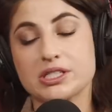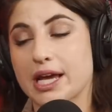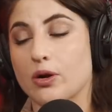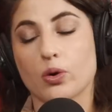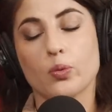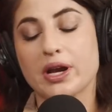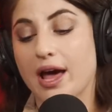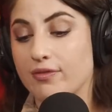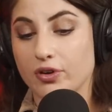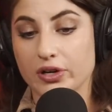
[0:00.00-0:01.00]
date, or
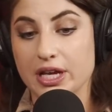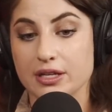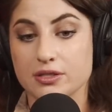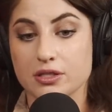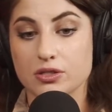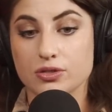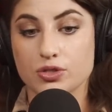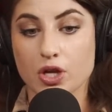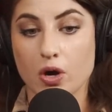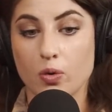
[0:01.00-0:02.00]
whatever it is.
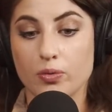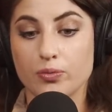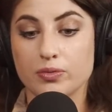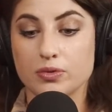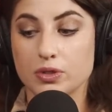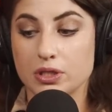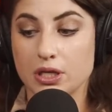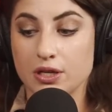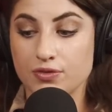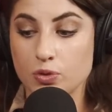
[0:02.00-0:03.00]
So
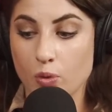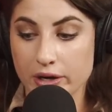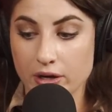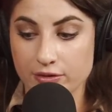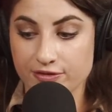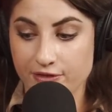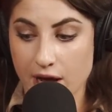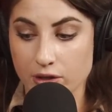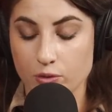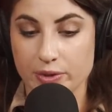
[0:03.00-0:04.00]
if you want to
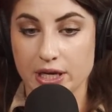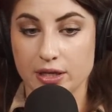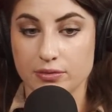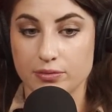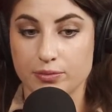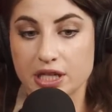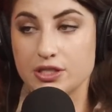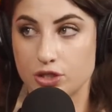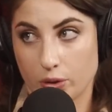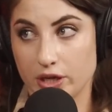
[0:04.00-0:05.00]
unfollow me,
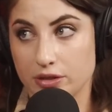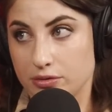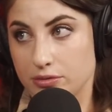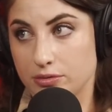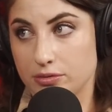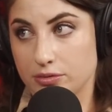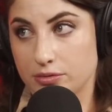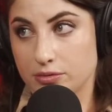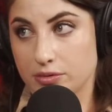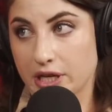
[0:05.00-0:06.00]
please do it.
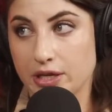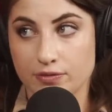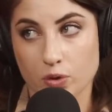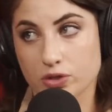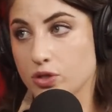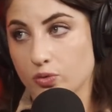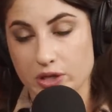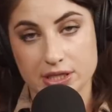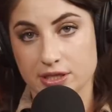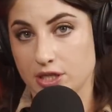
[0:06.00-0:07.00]
Like, if those are the
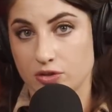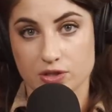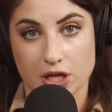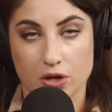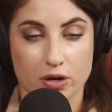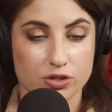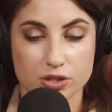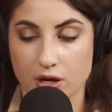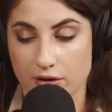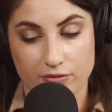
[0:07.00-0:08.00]
reasons that you're sticking around,
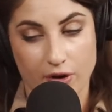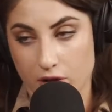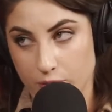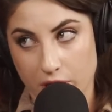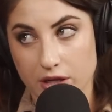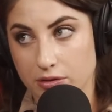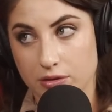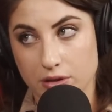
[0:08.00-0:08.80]
just unfollow me.